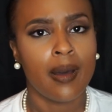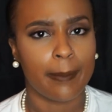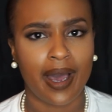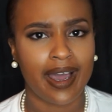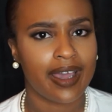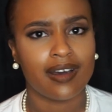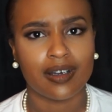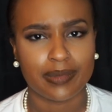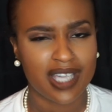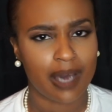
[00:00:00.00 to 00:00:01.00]
My
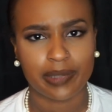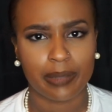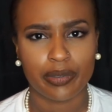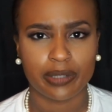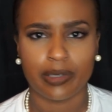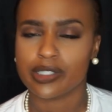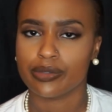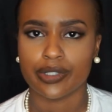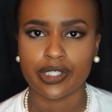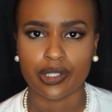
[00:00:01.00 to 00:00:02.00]
timeline pretty much
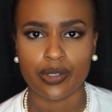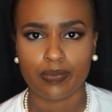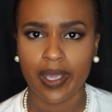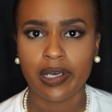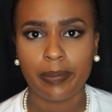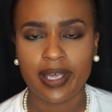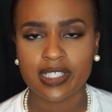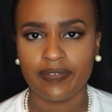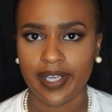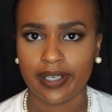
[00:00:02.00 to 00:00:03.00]
only shows makeup as
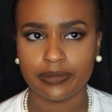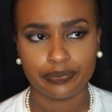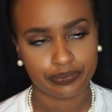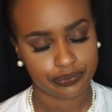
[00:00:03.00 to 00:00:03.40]
of now.